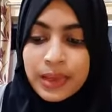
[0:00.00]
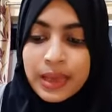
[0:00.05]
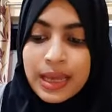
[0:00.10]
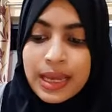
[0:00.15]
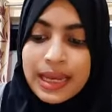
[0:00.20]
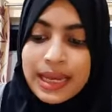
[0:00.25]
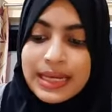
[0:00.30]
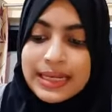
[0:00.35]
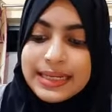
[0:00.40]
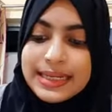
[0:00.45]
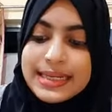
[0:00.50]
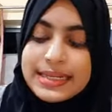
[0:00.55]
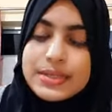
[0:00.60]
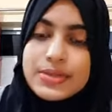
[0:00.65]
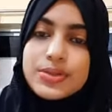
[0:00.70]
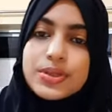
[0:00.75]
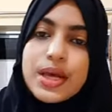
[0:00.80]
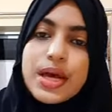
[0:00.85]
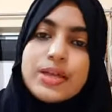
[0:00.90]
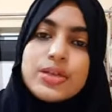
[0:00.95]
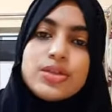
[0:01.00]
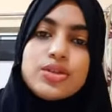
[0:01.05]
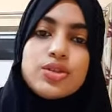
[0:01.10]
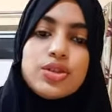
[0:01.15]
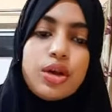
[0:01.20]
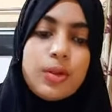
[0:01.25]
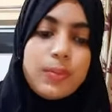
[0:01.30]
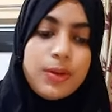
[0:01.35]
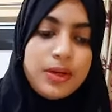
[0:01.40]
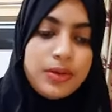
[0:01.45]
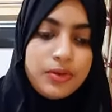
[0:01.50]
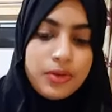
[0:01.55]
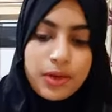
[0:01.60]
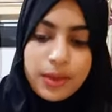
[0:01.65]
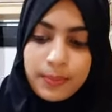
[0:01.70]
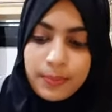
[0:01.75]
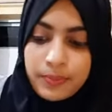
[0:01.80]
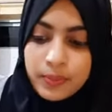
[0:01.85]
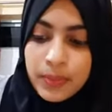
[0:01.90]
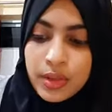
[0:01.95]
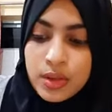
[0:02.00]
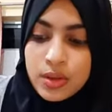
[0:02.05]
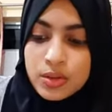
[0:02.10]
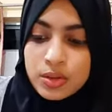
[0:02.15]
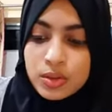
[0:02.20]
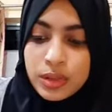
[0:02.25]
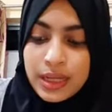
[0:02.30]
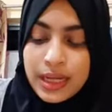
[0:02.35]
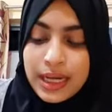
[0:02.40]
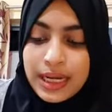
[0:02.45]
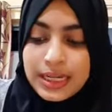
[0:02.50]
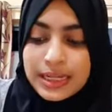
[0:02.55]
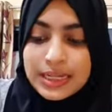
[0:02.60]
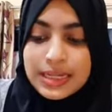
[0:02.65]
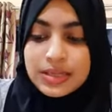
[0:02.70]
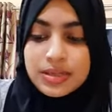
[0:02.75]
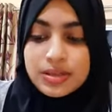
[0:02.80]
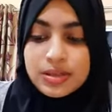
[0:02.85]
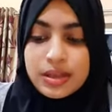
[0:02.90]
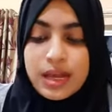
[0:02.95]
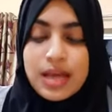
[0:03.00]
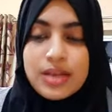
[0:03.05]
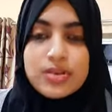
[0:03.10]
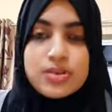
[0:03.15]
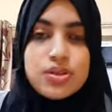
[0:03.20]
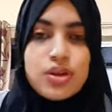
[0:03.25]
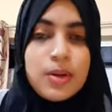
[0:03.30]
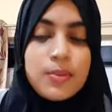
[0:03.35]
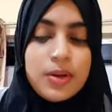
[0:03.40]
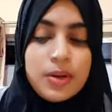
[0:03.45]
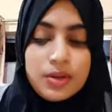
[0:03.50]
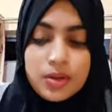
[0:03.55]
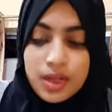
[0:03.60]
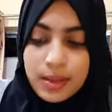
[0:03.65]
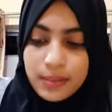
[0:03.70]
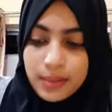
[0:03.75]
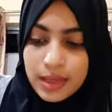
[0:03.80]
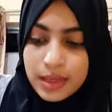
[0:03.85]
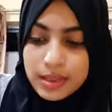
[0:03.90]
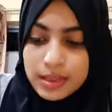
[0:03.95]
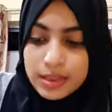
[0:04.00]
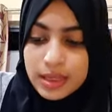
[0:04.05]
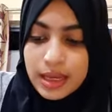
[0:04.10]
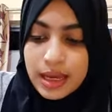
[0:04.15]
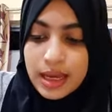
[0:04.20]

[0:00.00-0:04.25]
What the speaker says: He teaches us geometry. So he teaches us geometry means